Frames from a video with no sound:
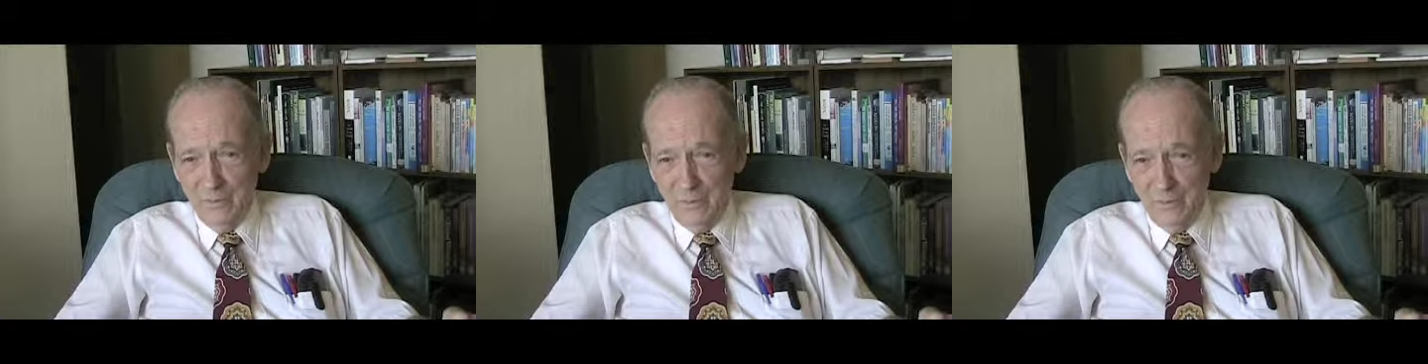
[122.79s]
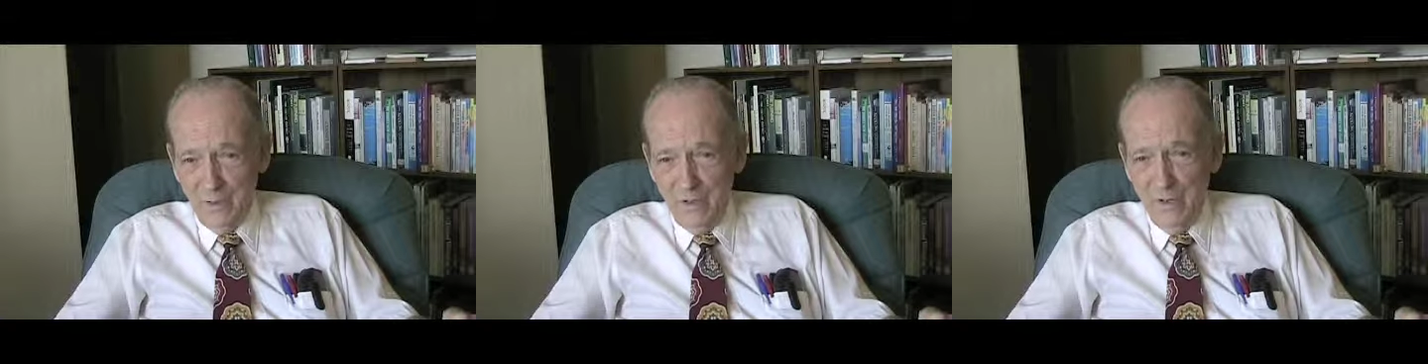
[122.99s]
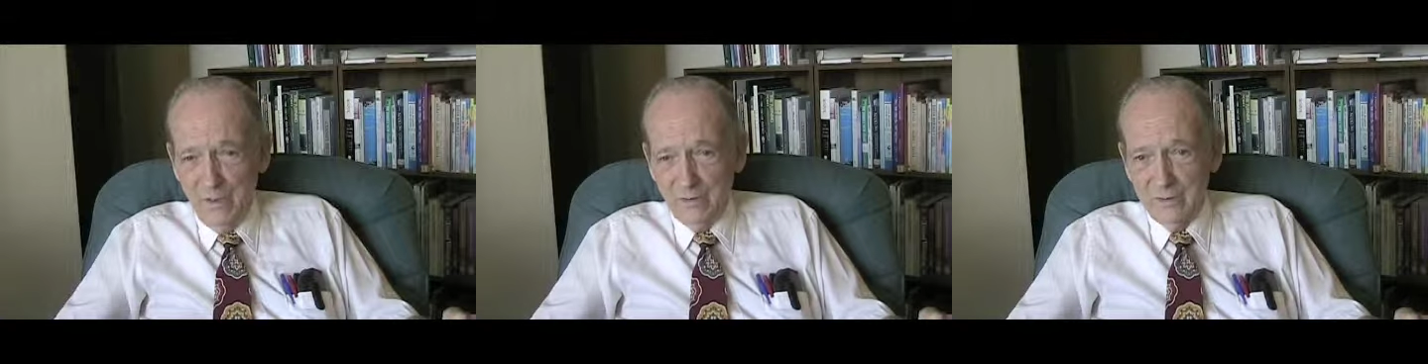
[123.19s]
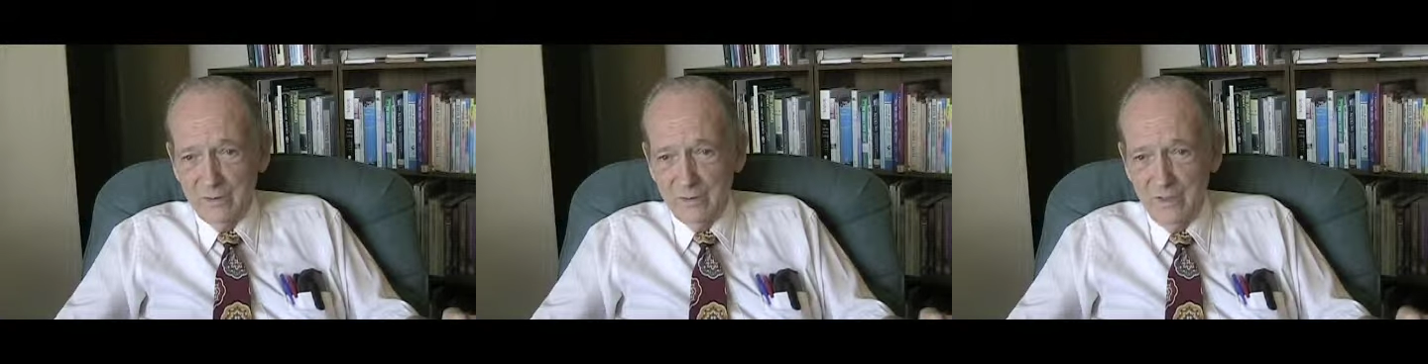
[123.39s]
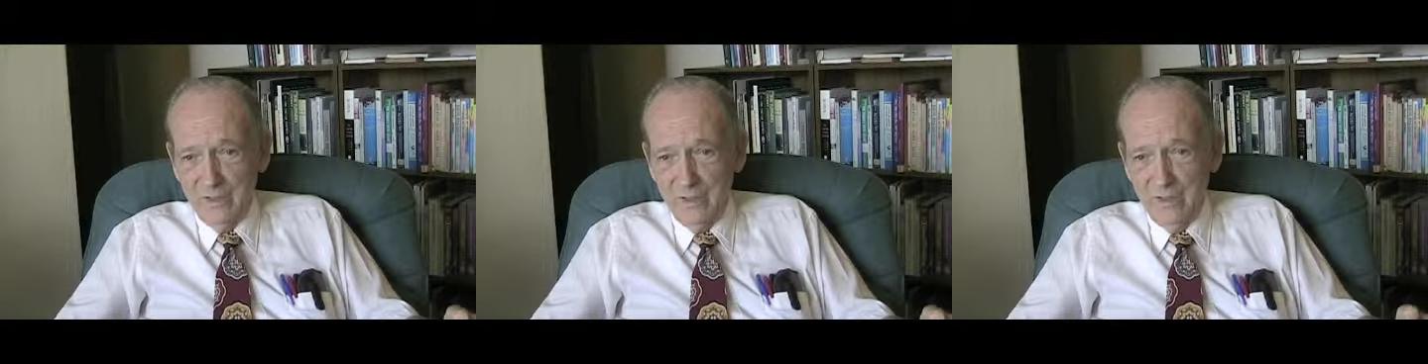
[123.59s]
were wrong,
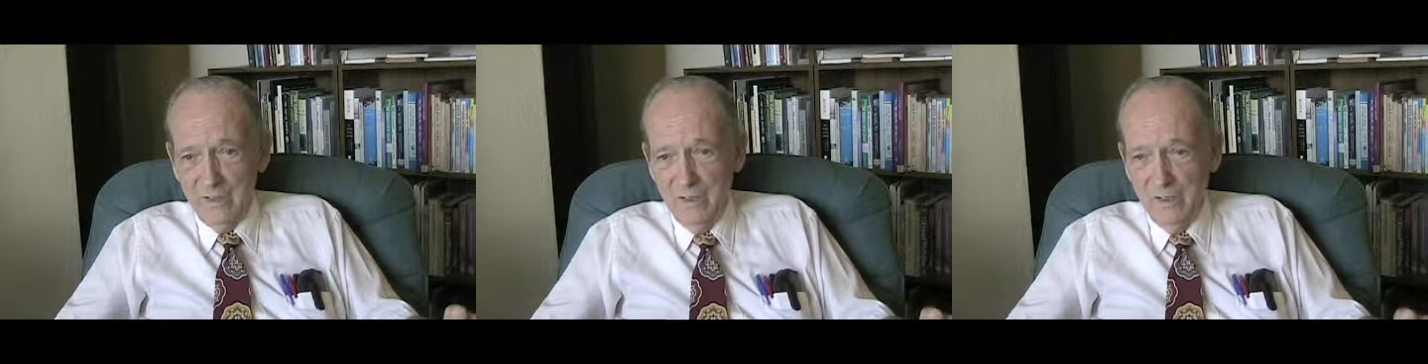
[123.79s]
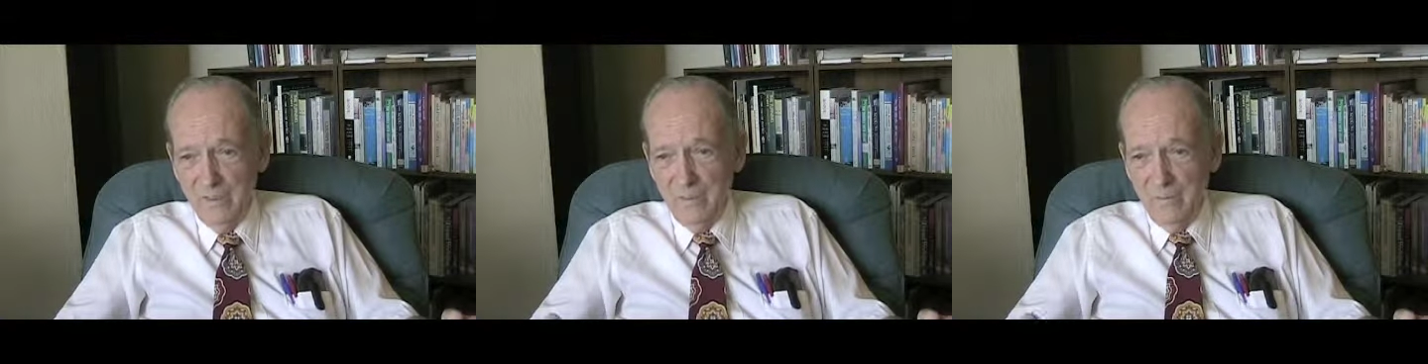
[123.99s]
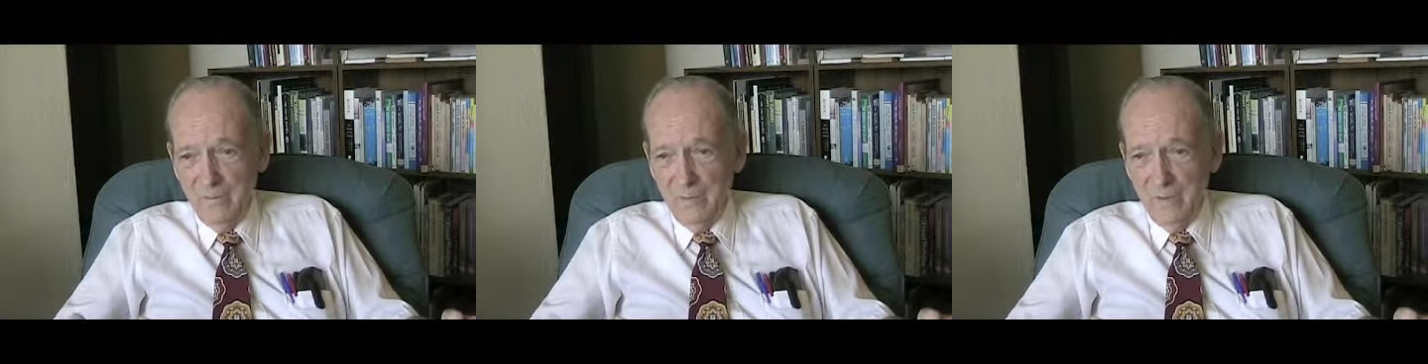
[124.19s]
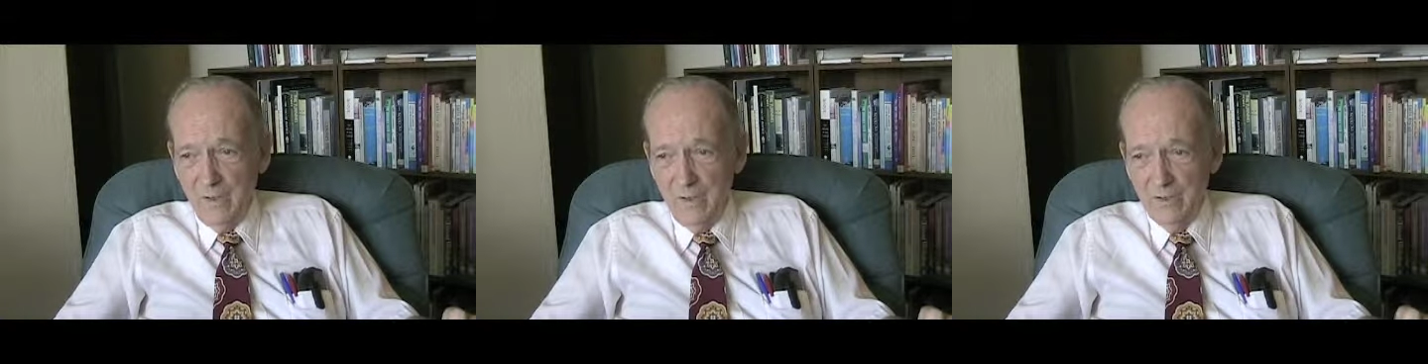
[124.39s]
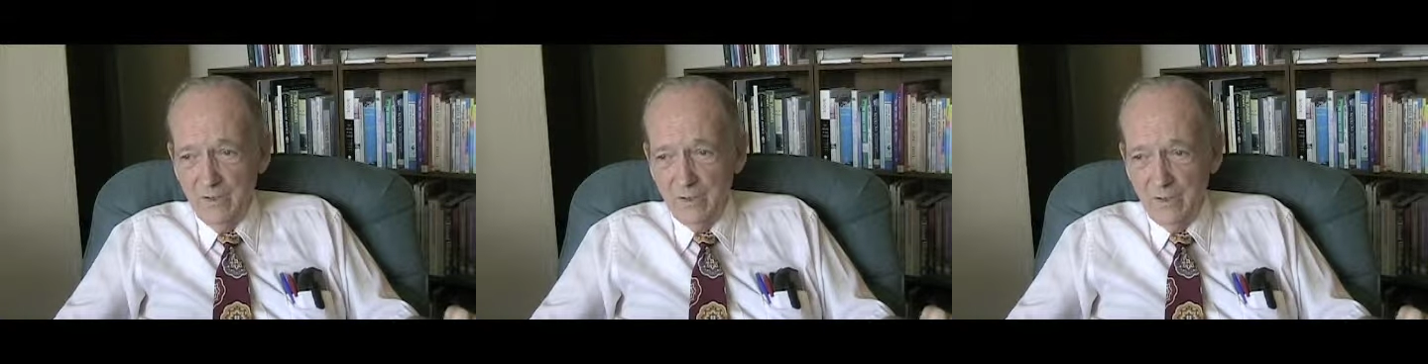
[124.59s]
so he
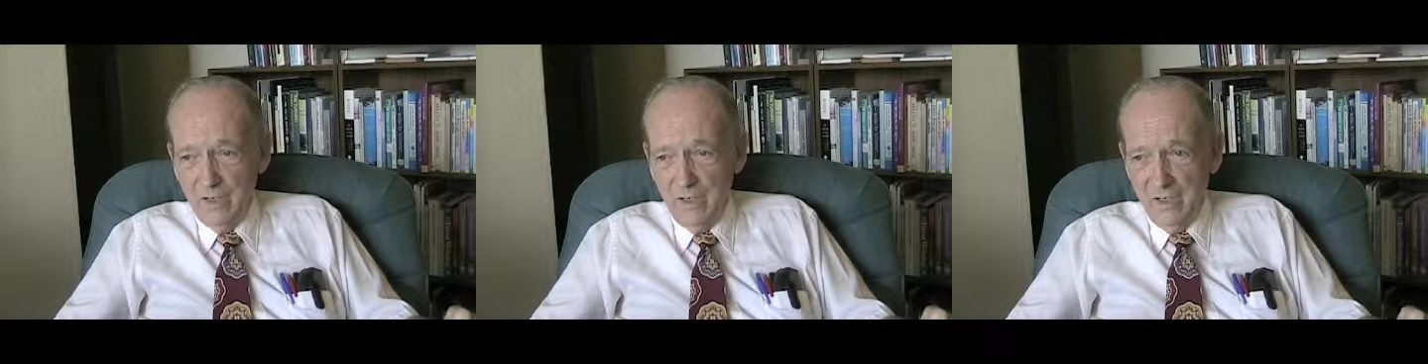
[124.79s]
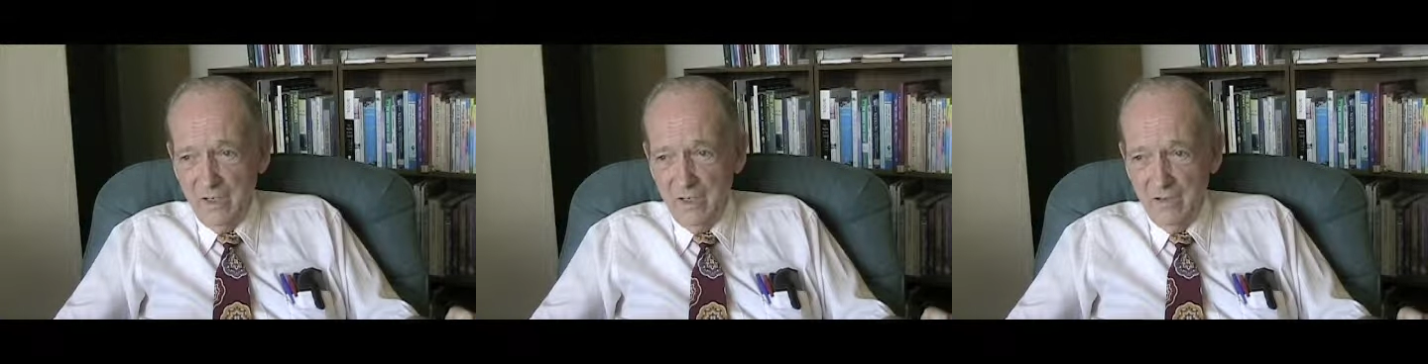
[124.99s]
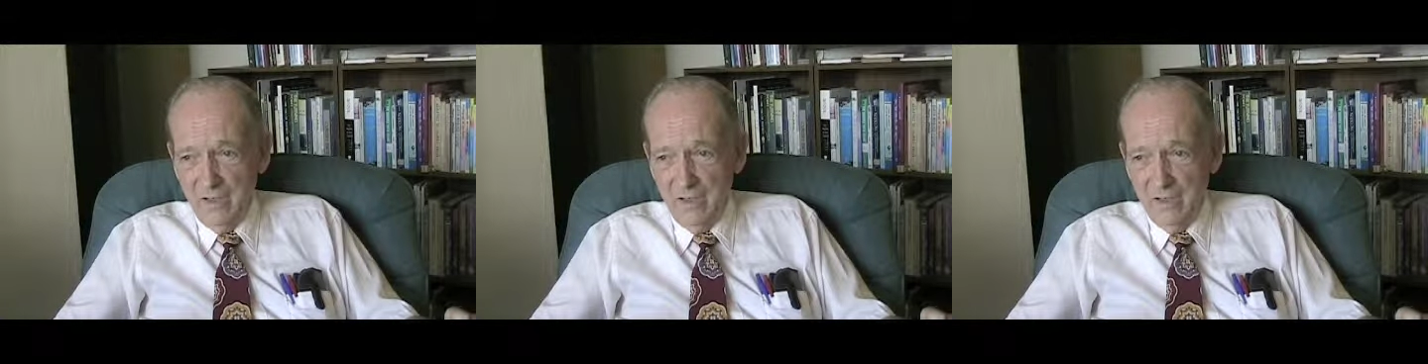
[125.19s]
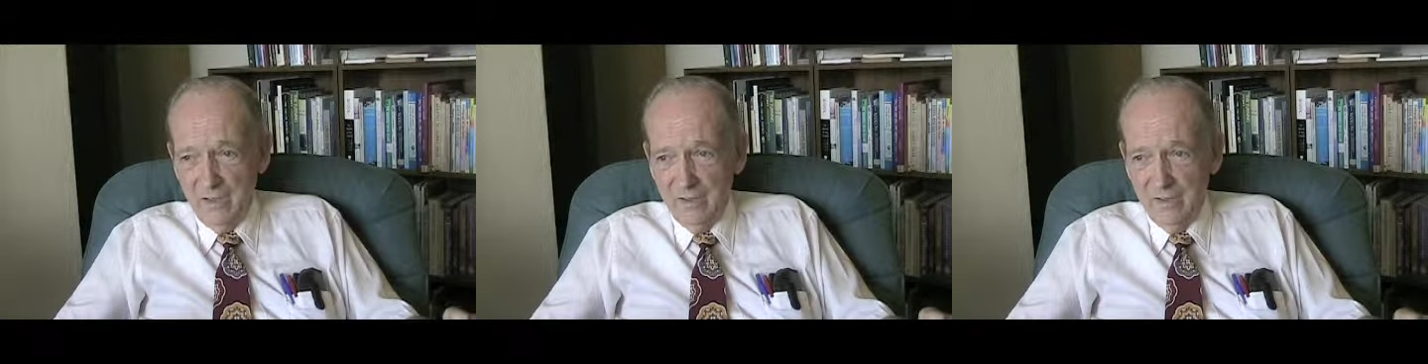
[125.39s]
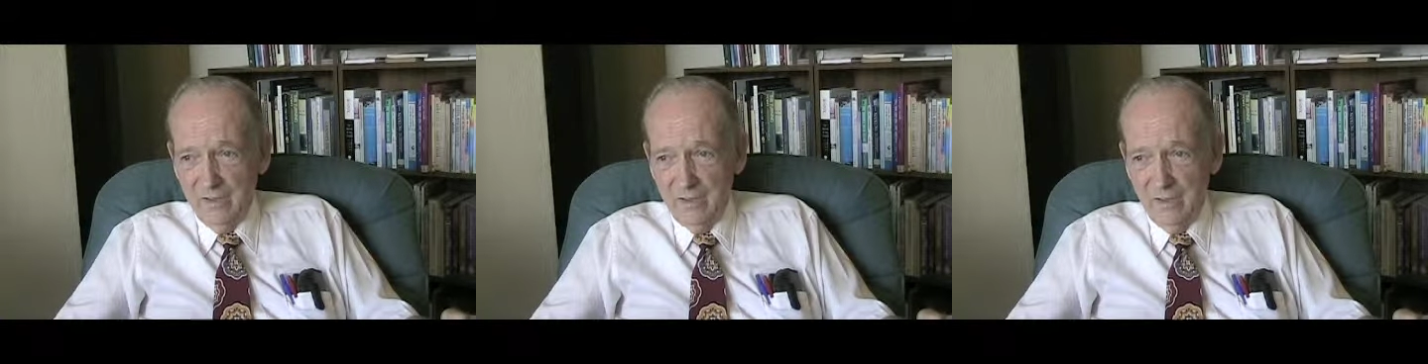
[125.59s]
he studied
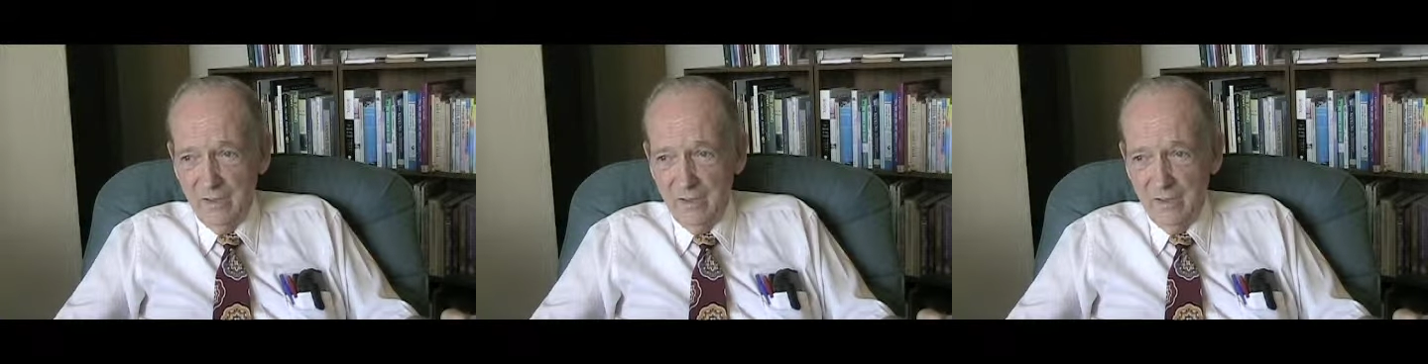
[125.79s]
uh,